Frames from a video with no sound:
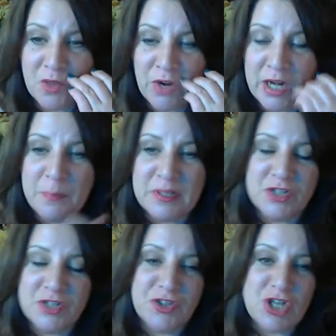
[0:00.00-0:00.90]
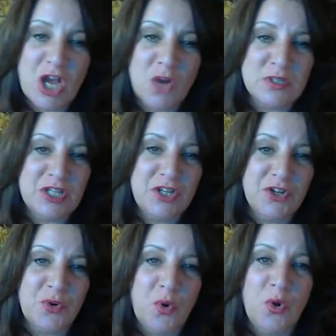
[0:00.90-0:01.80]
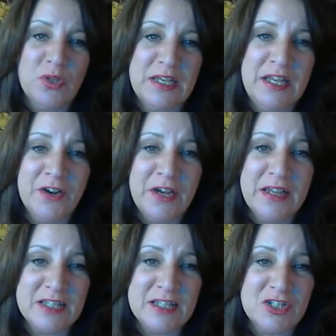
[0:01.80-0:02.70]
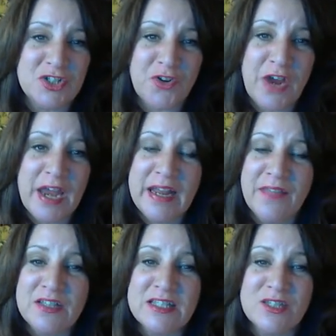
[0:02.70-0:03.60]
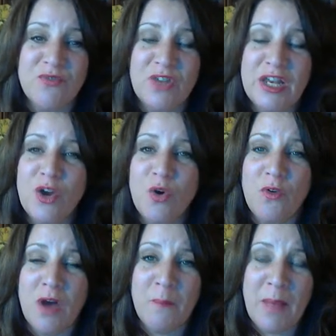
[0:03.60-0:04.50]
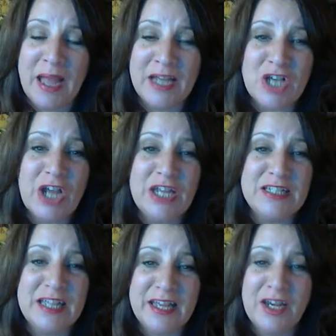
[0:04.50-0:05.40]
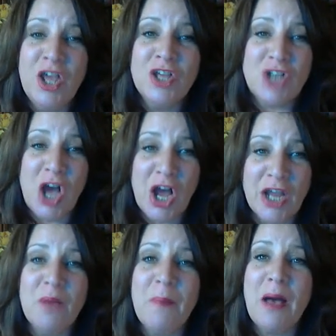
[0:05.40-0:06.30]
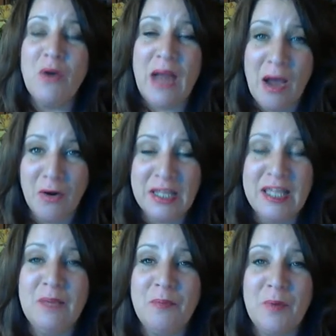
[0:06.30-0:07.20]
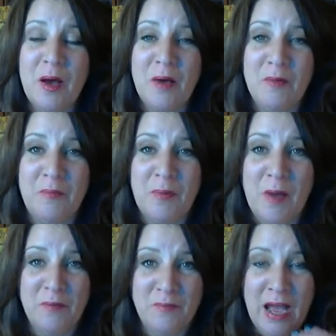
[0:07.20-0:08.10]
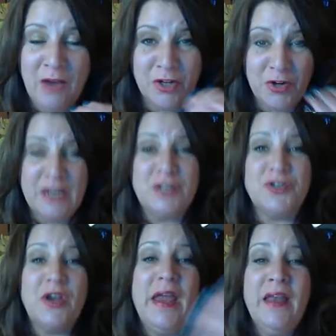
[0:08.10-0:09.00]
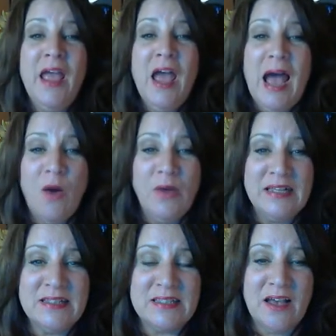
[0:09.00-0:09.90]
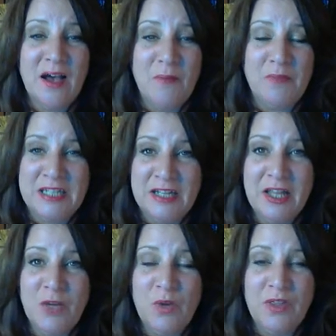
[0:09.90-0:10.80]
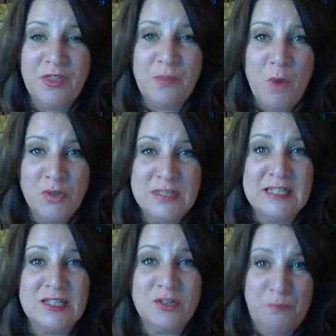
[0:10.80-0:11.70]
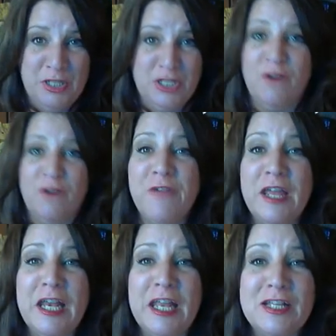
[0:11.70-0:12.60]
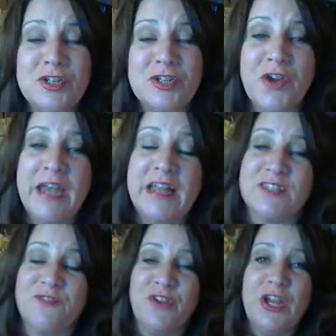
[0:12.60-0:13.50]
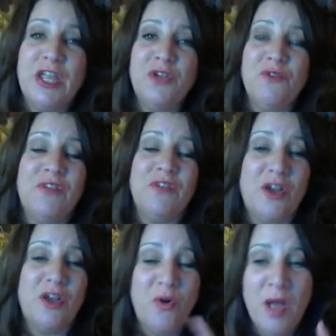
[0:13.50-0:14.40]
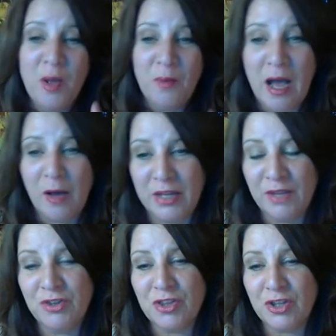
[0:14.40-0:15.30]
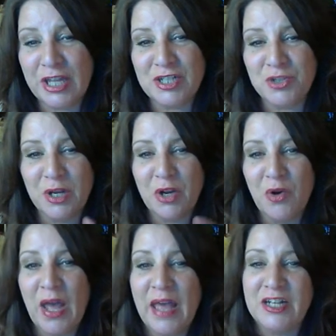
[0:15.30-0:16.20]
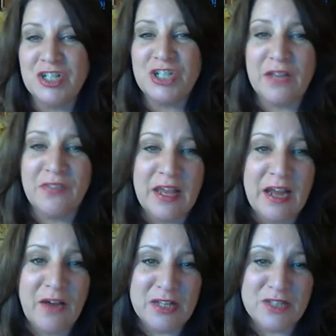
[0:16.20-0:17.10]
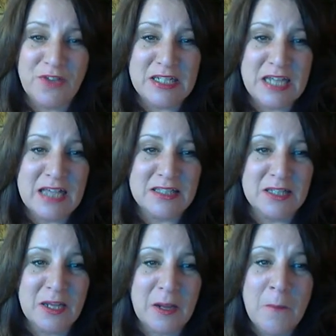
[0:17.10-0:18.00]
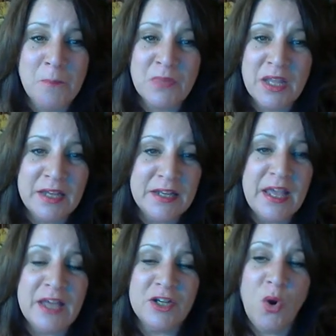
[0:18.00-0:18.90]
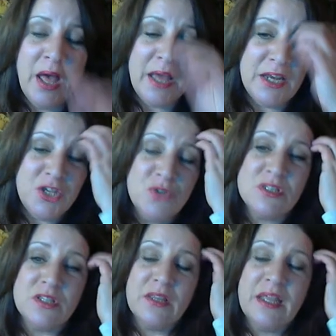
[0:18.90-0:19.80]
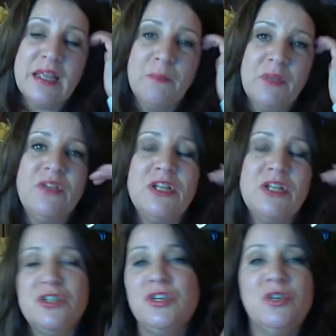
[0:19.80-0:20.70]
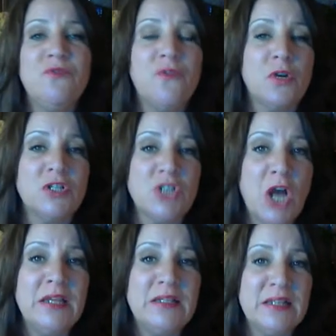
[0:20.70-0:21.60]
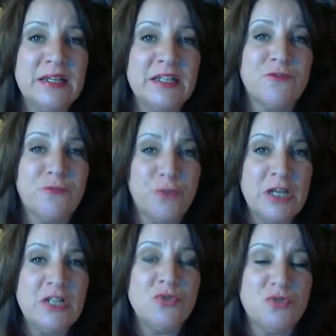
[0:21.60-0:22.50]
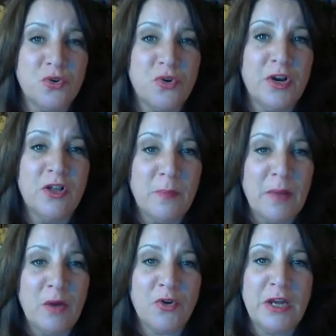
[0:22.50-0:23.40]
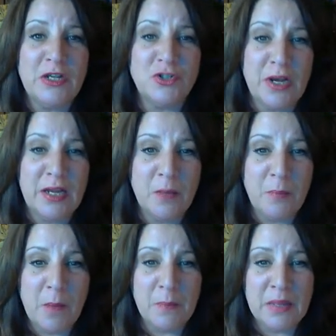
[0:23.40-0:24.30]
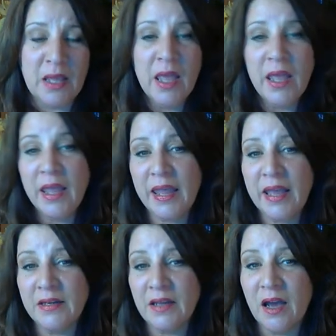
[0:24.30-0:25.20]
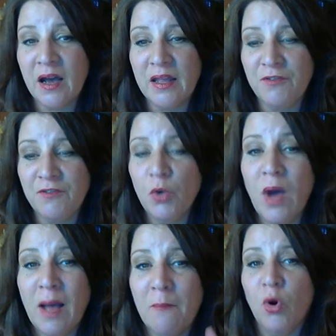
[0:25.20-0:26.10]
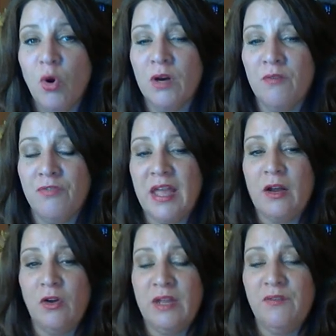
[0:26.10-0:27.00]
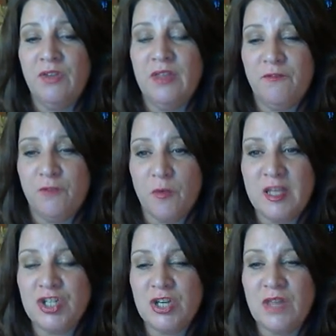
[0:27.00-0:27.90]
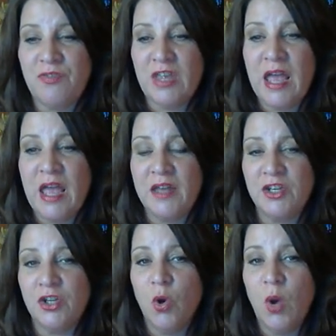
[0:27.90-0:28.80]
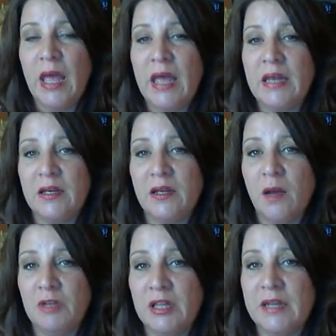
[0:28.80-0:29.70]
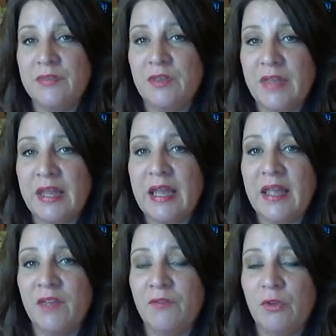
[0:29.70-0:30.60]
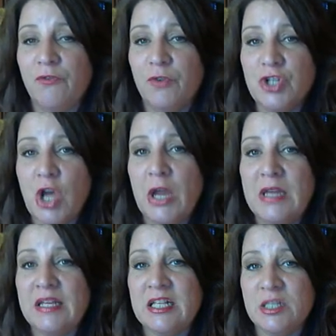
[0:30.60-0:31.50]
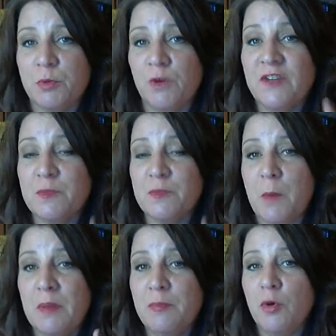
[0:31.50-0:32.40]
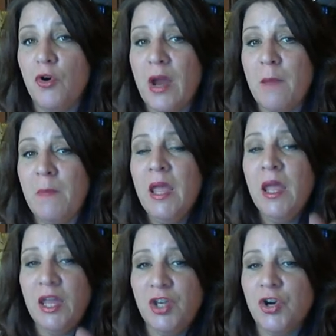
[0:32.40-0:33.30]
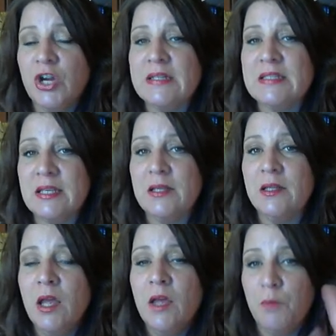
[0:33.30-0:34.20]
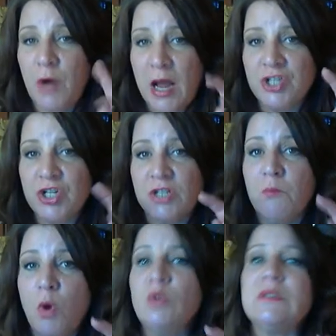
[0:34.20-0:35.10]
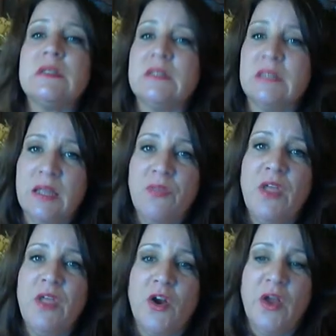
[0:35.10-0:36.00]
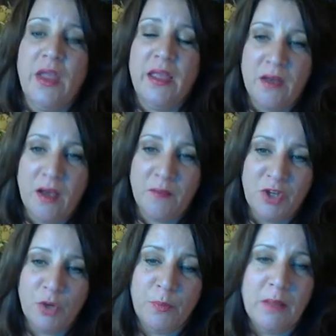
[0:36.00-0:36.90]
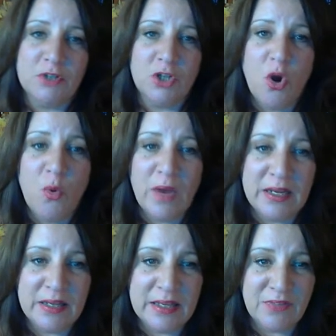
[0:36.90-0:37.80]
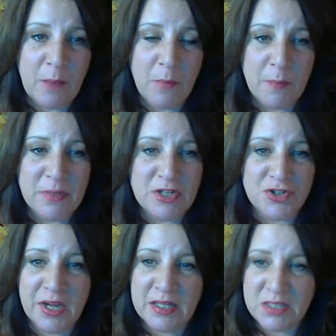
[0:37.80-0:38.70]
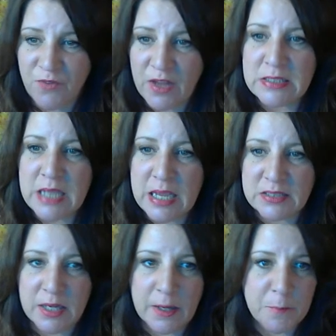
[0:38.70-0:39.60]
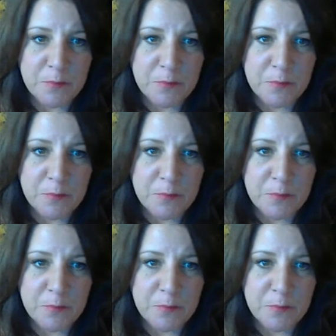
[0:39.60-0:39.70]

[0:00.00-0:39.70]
right up until the dog was a year old. And here he is in his crate, and this is a video by Doggy Dan talking about how to keep how to crate train, how he's dealing with Moses pitching a fit in his crate. It's a very cute video. I'll give you the link to it. Go ahead and check that out. It's fantastic. And again, go ahead and use the link I'm giving you for Doggy Dan's free tutorial about crate training a puppy. And if you want more of that, I'll give you the information at the end. You go ahead and click in the link I give you for Doggy Dan's Perfect Puppy Program, and you're going to see Project Moses in there, and you'll be able to go in and get that puppy training. It's fantastic.